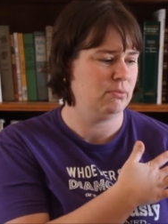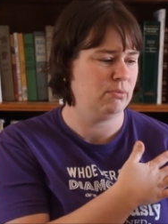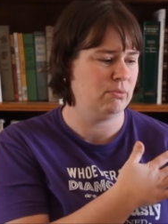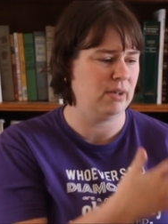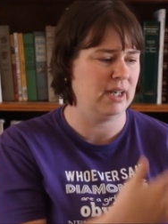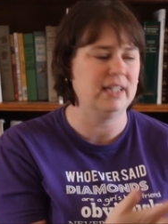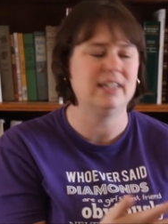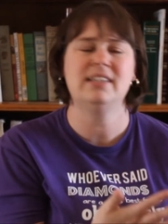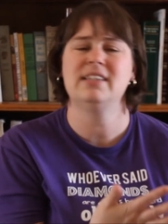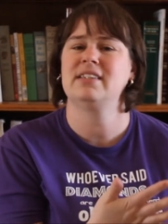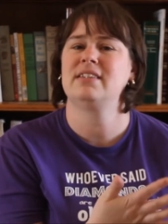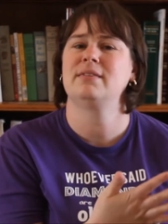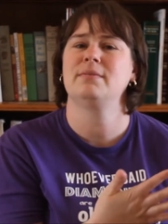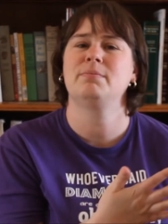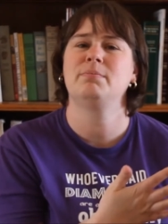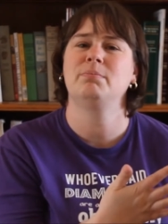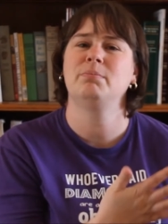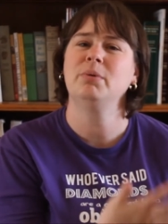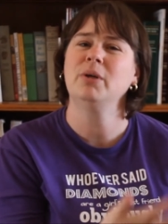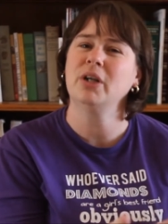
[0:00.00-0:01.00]
write this
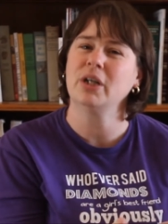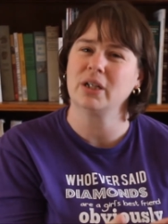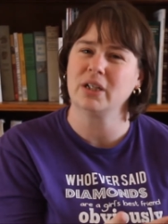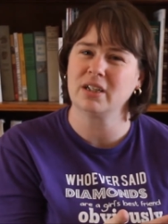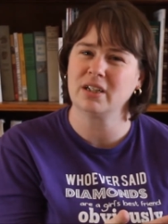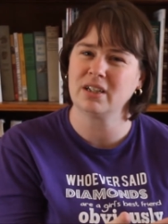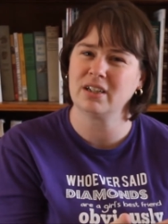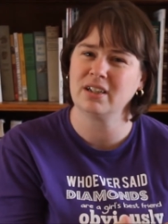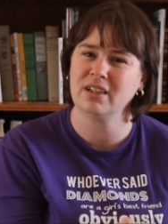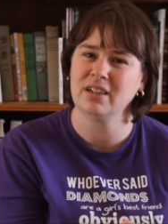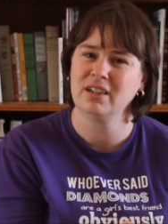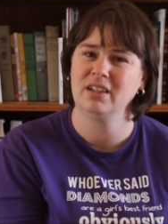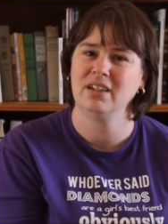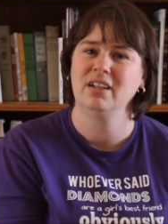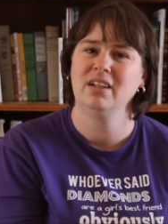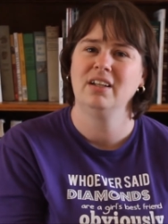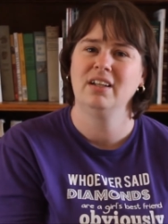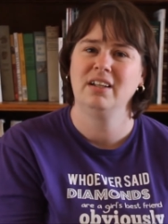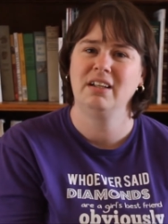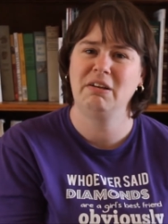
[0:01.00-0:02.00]
book,
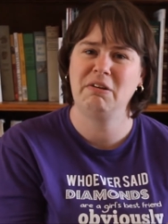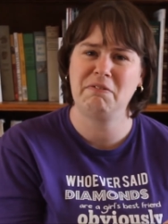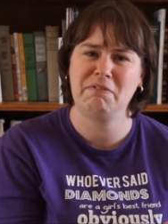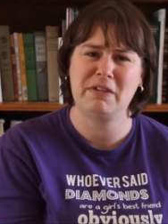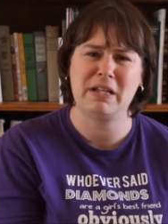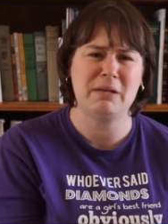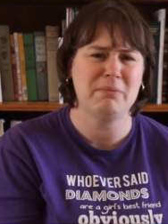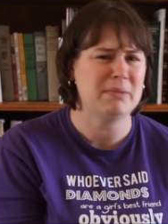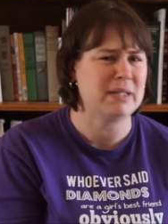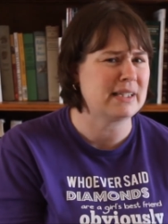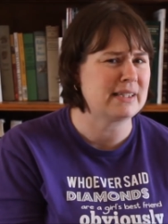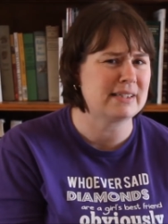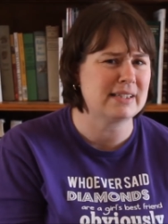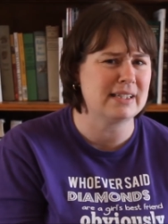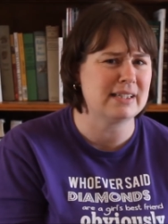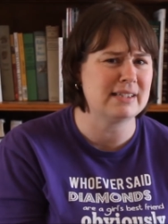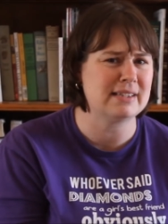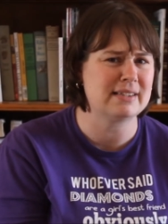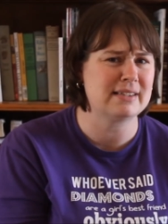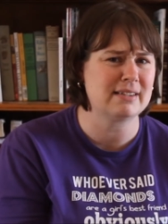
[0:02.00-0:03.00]
if that makes
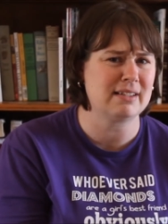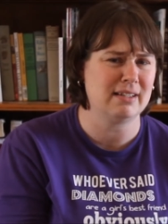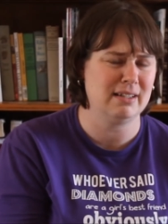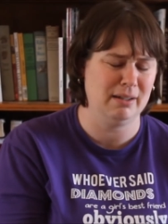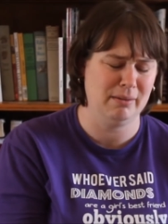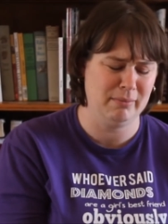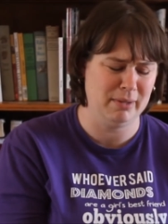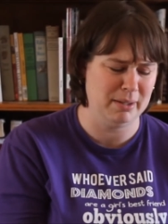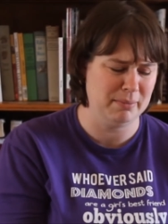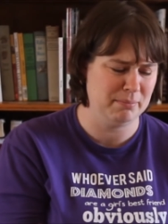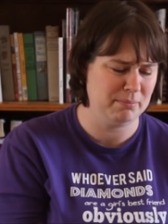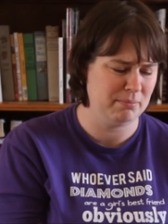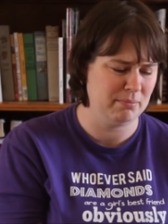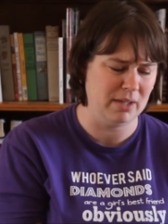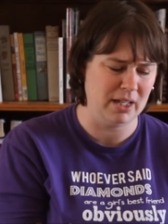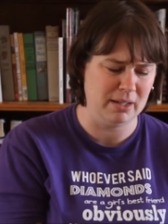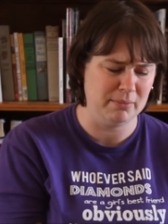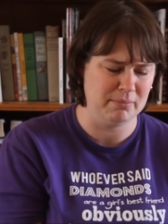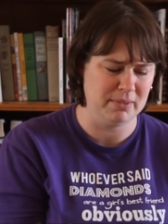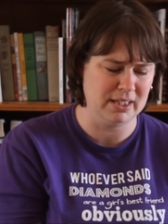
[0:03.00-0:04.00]
sense.
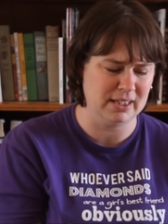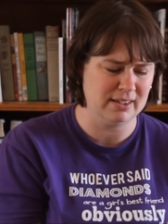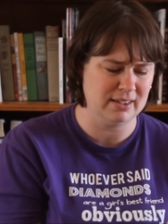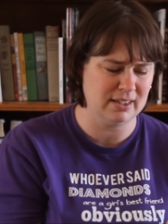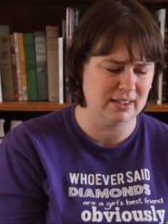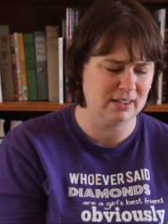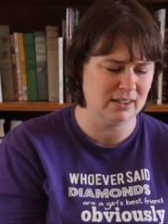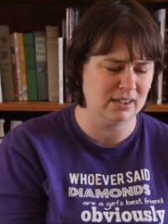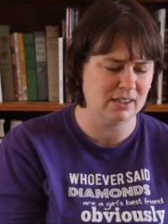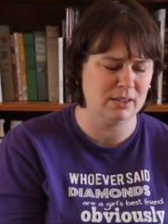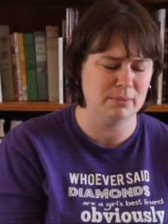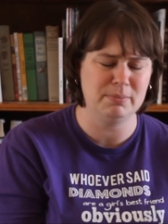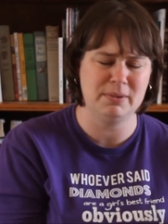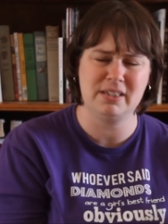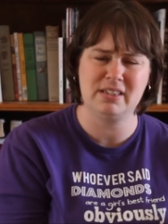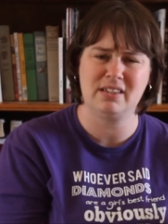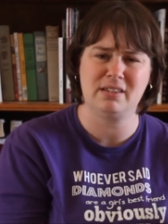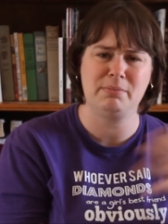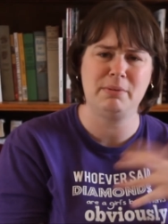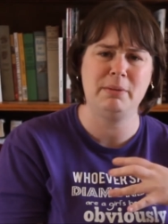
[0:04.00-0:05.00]
I'm guessing a lot of
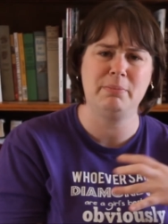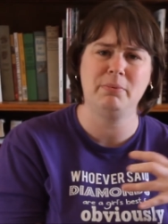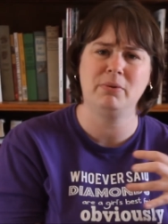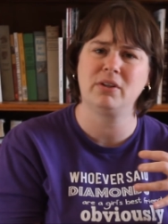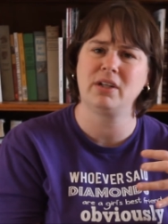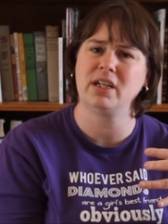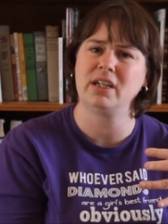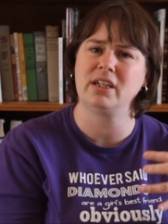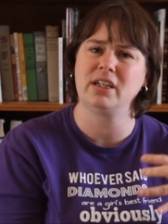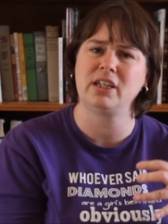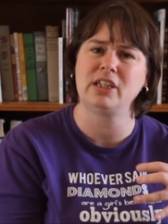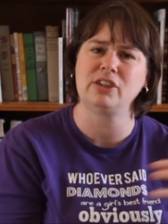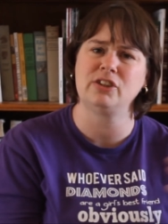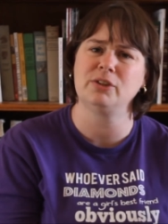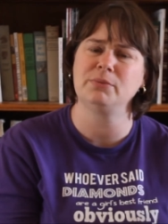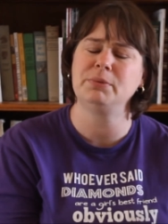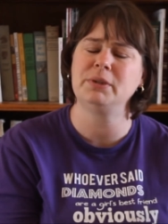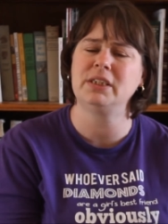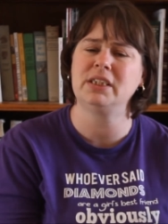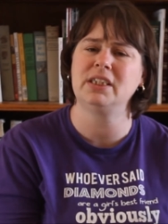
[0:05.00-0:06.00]
business people kind of
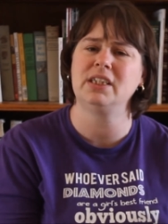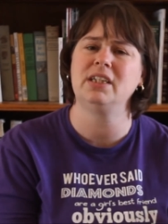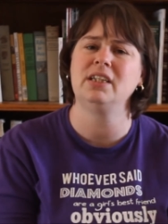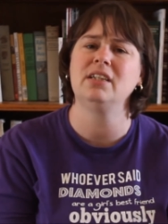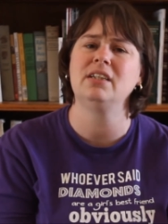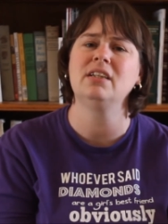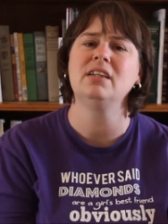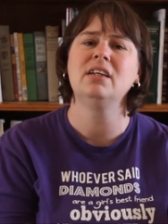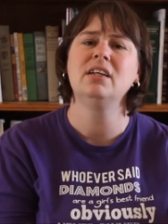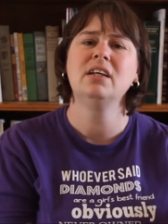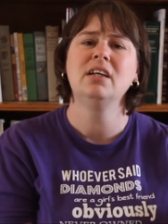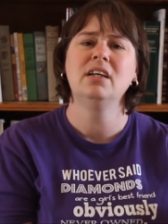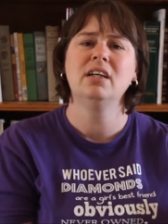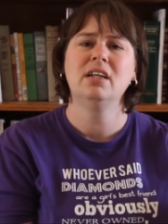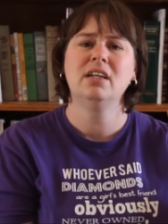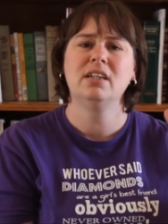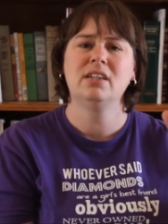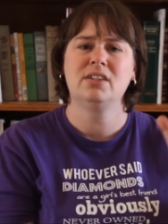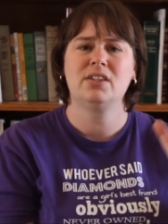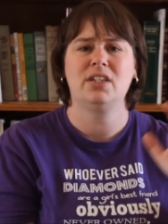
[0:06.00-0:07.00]
contributed it
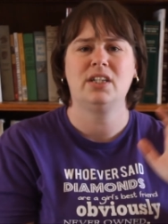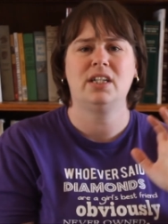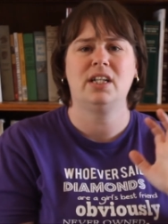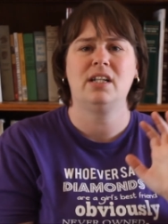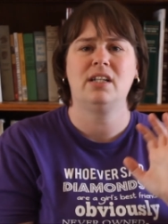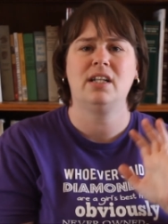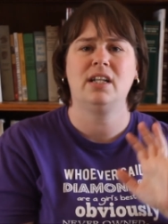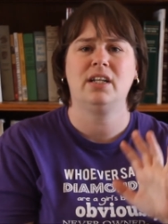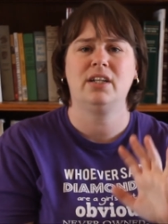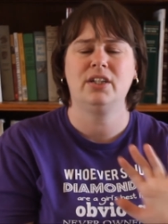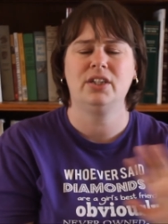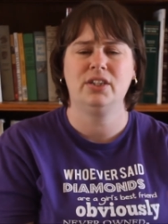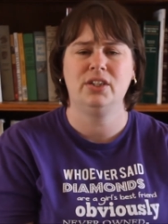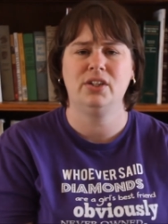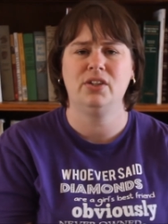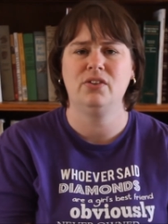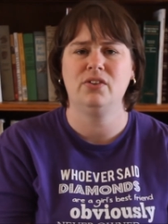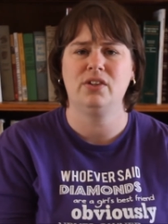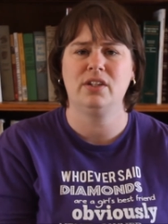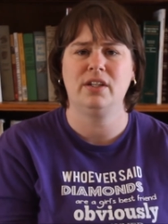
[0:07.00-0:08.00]
so that they could
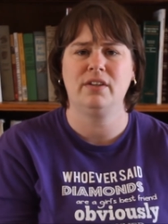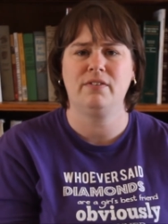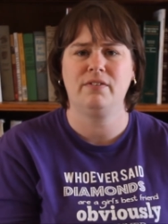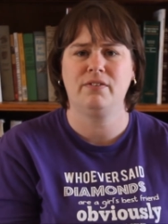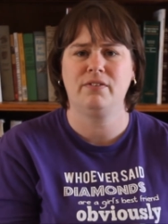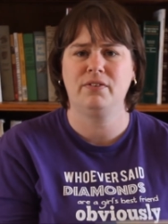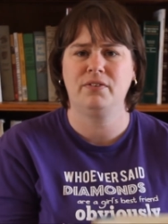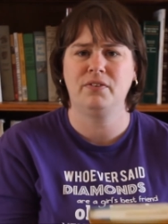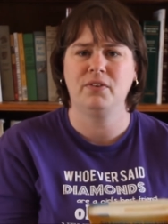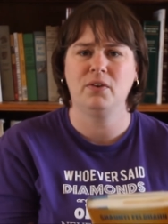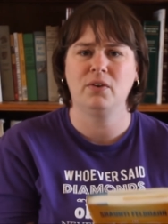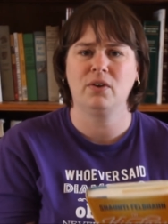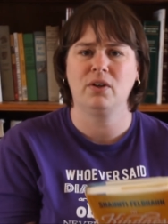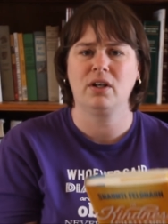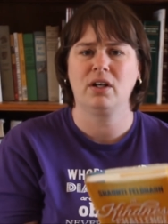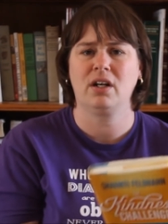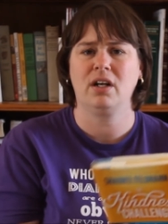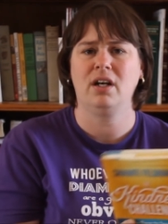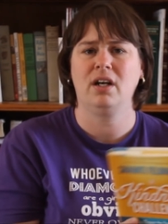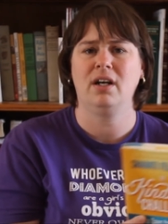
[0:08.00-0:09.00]
use it
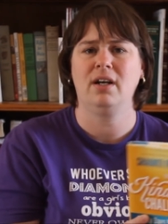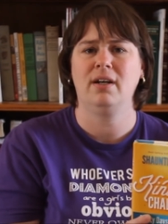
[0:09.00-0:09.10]
for